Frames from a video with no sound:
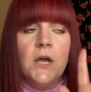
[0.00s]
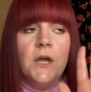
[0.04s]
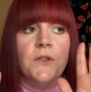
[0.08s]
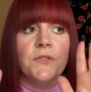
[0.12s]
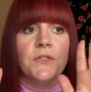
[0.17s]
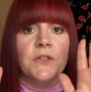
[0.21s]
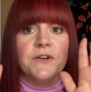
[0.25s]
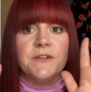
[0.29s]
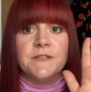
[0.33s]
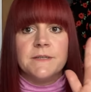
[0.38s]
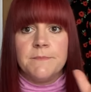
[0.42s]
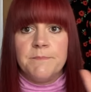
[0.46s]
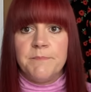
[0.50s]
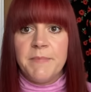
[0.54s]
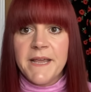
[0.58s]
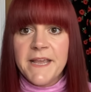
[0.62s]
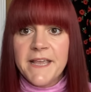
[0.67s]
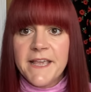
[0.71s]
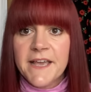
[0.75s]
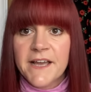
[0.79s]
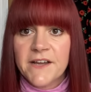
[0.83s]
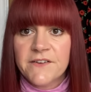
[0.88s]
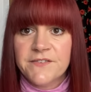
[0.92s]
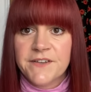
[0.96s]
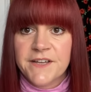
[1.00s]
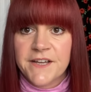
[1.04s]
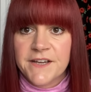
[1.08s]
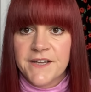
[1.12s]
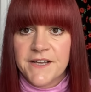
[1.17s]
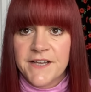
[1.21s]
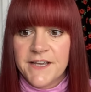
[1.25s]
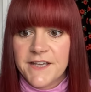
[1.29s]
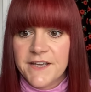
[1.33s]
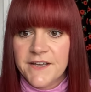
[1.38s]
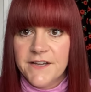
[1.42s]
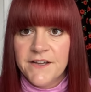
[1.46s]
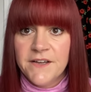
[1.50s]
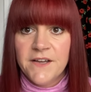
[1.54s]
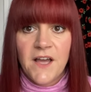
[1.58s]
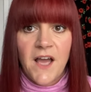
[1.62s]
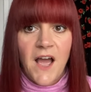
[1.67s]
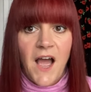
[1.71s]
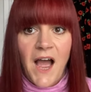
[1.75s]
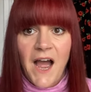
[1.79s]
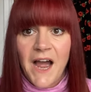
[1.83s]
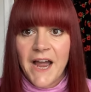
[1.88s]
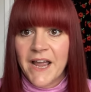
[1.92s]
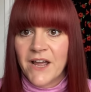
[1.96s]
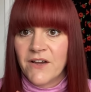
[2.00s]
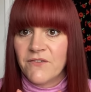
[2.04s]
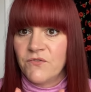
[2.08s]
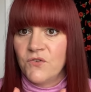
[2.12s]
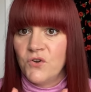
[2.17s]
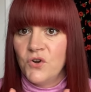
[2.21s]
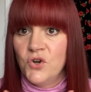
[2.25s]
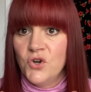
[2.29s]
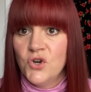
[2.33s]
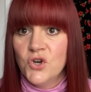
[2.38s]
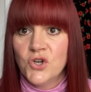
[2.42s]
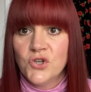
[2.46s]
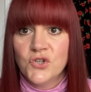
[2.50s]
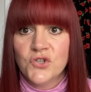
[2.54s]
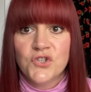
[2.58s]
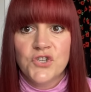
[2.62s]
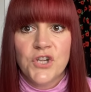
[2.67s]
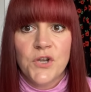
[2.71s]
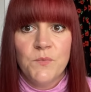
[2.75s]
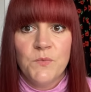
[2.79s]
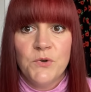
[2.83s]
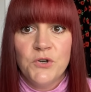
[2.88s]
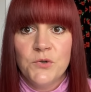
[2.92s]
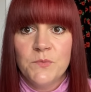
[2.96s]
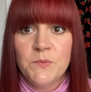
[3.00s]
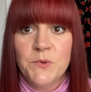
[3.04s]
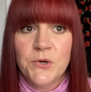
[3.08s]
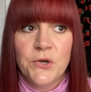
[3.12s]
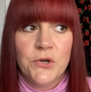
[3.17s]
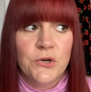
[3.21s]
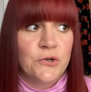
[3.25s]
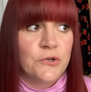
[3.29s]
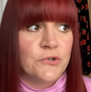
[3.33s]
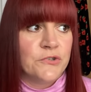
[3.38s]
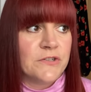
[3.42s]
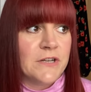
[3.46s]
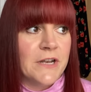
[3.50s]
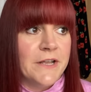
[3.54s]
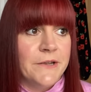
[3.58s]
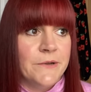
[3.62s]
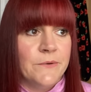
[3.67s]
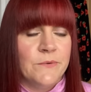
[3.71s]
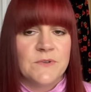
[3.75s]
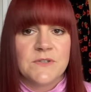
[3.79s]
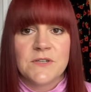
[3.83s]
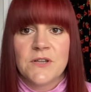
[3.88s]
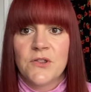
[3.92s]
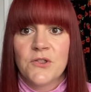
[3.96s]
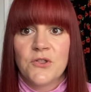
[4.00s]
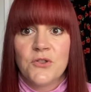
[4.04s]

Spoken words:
There is a big caveat here. I have not sewn with double gauze loads.